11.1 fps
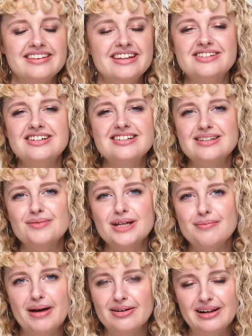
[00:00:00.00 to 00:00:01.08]
There's just something
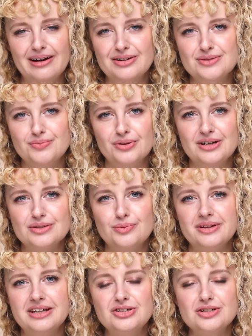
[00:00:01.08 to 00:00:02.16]
about Clarins products where they